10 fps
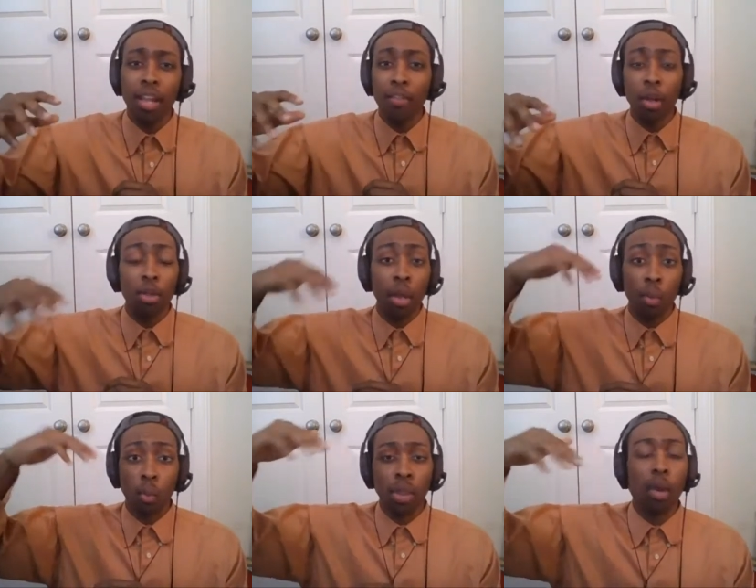even though
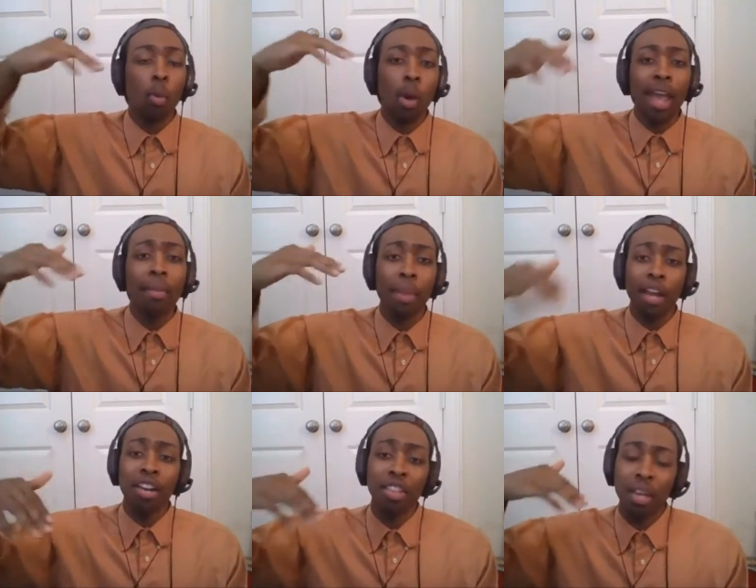they they're way
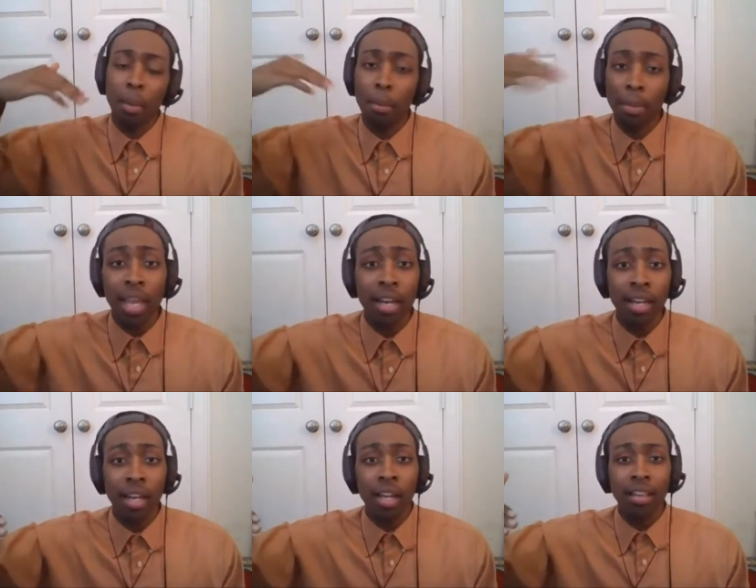better than the men,